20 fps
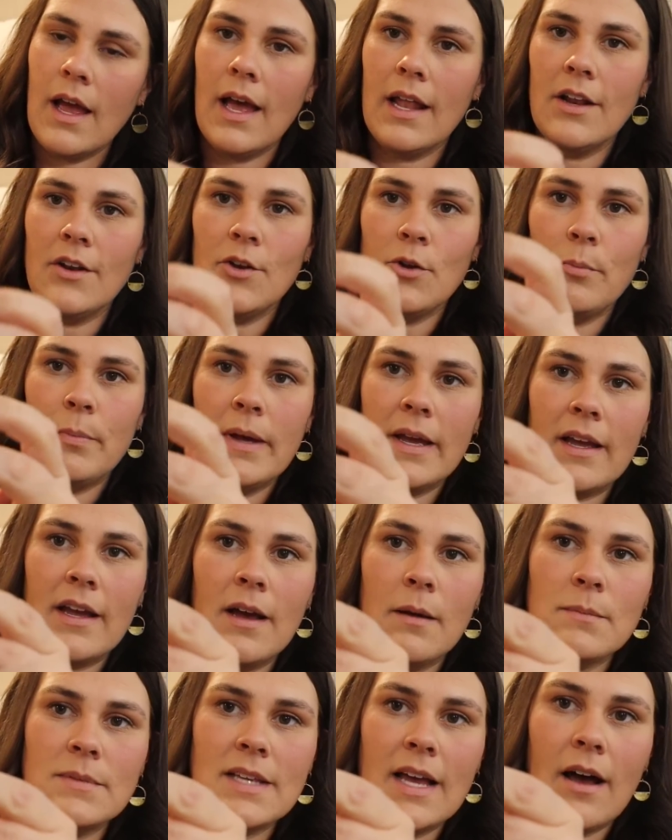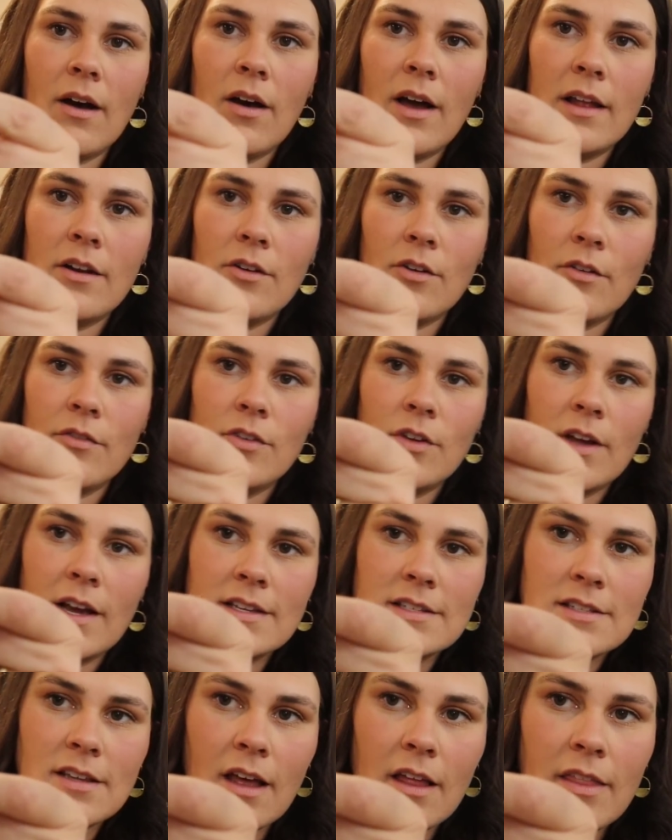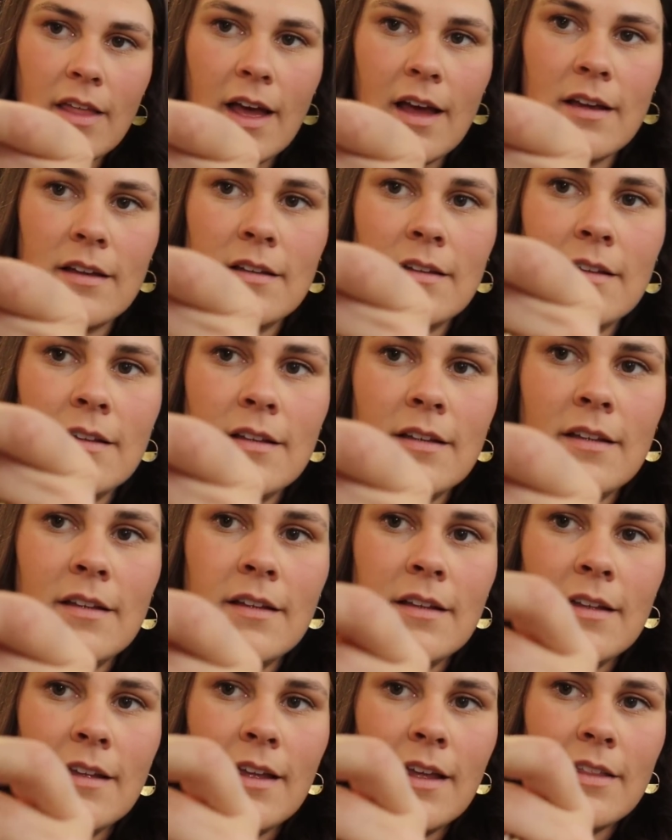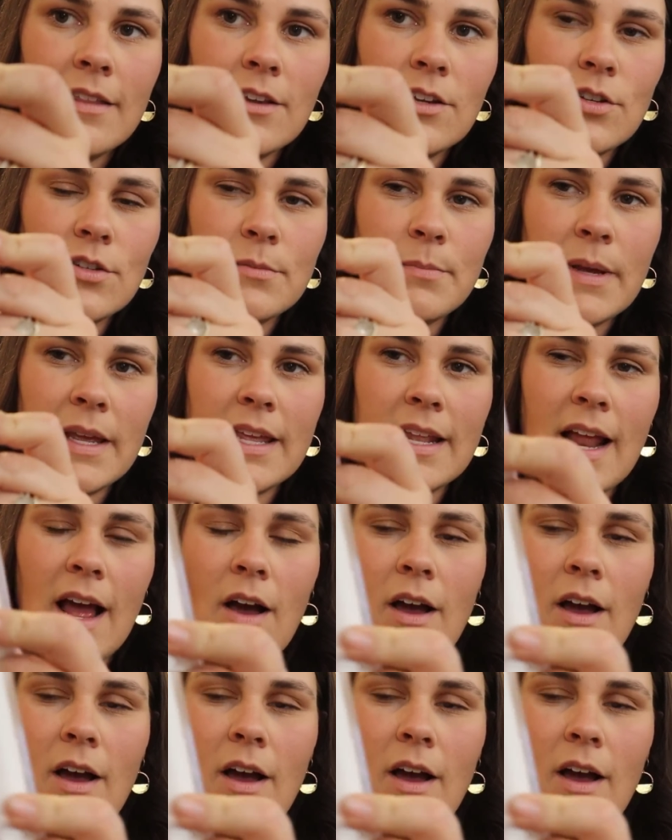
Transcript: and a new pick comes out. I don't know if you guys saw that. And you just pick it